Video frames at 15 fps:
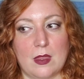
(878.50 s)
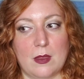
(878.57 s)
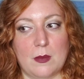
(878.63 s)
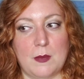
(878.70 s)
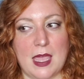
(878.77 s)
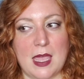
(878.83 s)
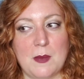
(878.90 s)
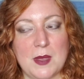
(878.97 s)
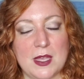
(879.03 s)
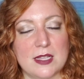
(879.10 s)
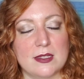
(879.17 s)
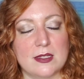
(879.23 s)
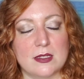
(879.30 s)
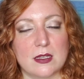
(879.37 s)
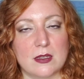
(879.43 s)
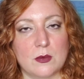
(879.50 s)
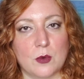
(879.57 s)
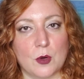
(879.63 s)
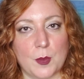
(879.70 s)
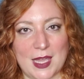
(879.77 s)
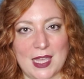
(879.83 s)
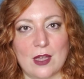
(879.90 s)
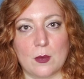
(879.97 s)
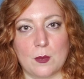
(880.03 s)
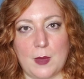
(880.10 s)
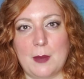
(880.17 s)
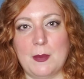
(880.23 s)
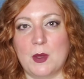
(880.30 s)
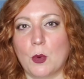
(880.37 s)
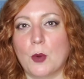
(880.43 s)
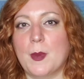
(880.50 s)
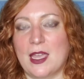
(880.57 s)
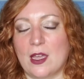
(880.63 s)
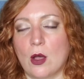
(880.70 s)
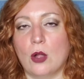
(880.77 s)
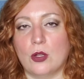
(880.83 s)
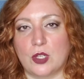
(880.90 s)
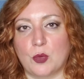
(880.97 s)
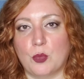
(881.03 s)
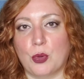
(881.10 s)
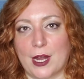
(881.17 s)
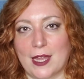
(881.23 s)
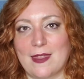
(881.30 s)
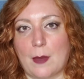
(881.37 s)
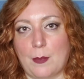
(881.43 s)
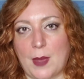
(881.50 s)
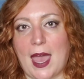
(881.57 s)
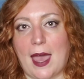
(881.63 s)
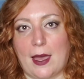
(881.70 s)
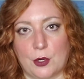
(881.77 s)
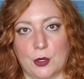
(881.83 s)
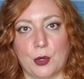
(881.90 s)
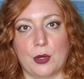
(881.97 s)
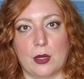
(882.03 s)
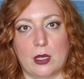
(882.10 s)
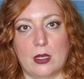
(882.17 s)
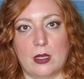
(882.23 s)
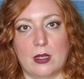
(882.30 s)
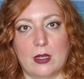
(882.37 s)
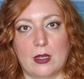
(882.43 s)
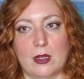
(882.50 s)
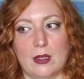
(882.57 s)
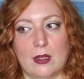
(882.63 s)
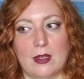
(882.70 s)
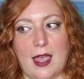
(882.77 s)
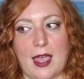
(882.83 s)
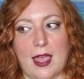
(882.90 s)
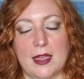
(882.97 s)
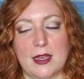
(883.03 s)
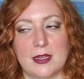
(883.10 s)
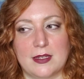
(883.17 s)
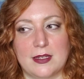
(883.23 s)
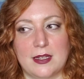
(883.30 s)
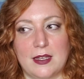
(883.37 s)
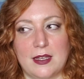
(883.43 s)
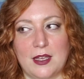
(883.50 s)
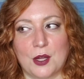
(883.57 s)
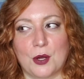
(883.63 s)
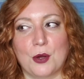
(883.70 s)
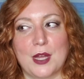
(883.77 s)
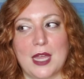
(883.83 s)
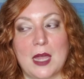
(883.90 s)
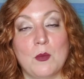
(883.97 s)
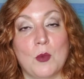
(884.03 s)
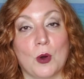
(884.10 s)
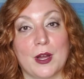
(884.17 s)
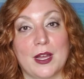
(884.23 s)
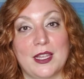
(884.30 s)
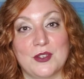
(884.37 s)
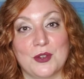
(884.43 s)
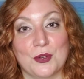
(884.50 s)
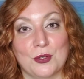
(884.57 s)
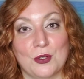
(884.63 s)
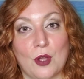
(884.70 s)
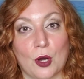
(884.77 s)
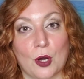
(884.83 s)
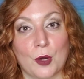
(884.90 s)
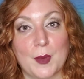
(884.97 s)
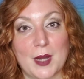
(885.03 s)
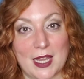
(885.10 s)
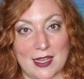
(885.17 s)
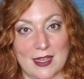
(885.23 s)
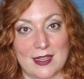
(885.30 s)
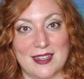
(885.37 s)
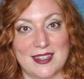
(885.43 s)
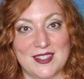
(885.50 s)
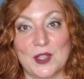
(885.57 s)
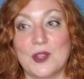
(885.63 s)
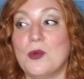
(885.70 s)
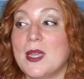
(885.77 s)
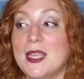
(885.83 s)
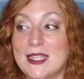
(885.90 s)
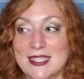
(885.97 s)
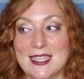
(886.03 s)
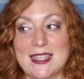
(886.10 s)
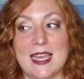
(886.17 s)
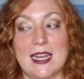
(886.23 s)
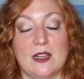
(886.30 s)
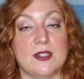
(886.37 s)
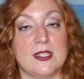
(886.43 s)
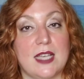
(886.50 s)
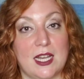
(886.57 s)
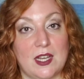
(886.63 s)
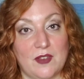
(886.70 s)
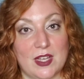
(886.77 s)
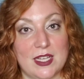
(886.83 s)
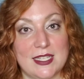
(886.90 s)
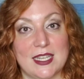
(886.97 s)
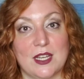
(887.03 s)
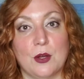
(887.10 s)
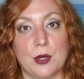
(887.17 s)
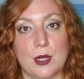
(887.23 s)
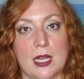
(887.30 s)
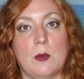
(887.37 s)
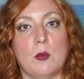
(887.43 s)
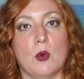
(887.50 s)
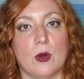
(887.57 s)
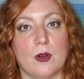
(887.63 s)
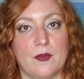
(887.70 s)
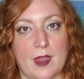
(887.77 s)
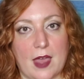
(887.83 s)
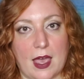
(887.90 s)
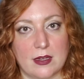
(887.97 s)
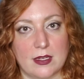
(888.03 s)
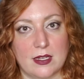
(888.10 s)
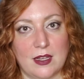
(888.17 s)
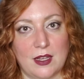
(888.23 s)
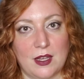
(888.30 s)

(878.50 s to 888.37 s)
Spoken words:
maybe we're being called to break that pattern and create more internal harmony so that we can see that outside of us and create more of that,